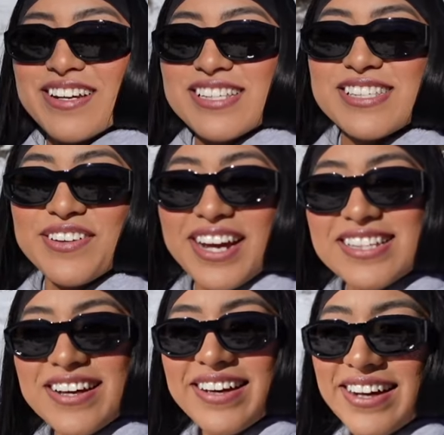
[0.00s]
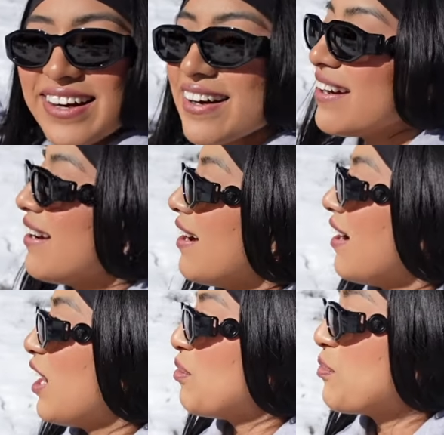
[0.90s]
It looks so nice out here.
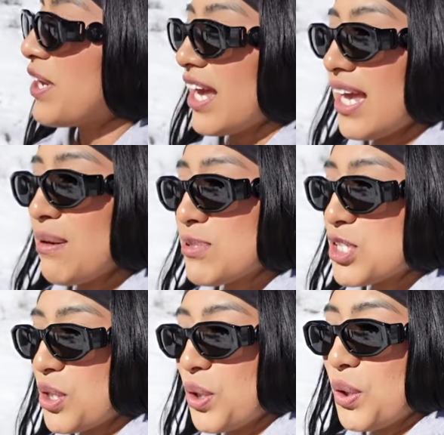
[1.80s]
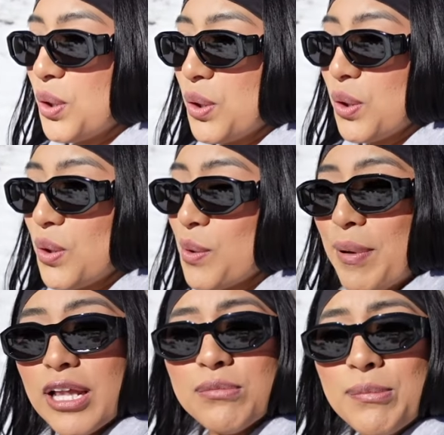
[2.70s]
We came to
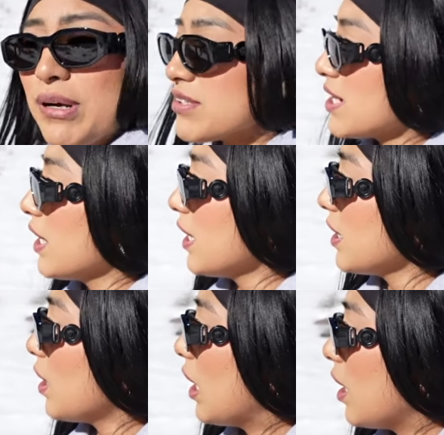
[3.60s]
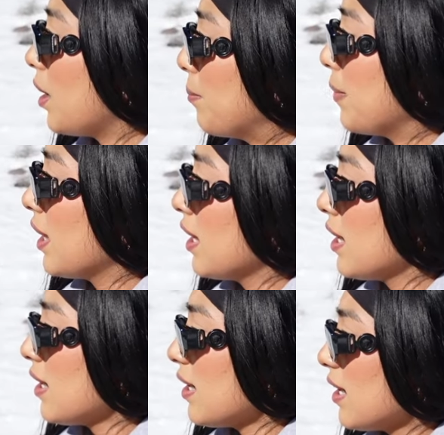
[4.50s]
Palomar Mountain,
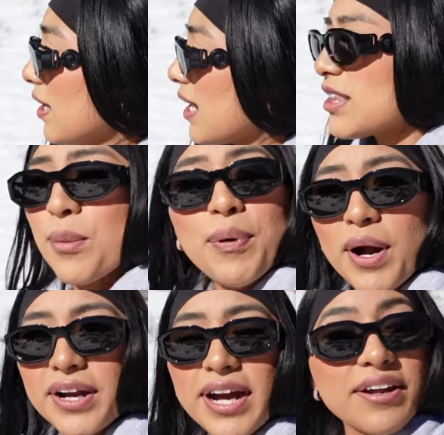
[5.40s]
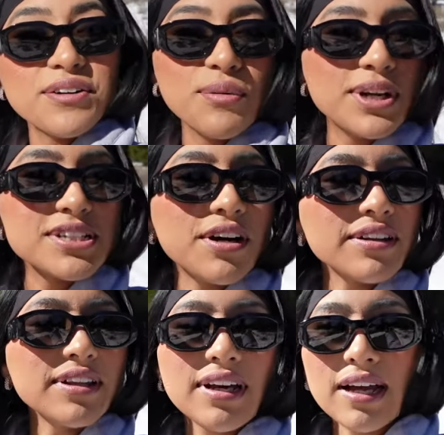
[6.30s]
like the park. I don't know what it's
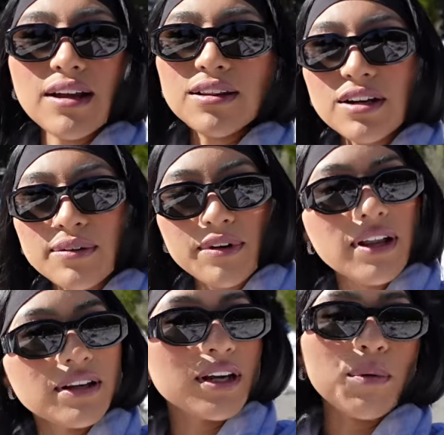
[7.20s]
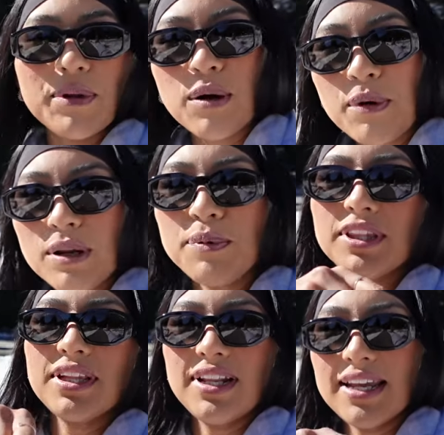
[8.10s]
called. I'll look it up and I'll probably
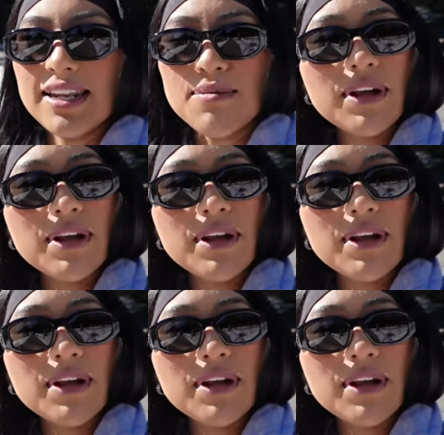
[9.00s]
put the like name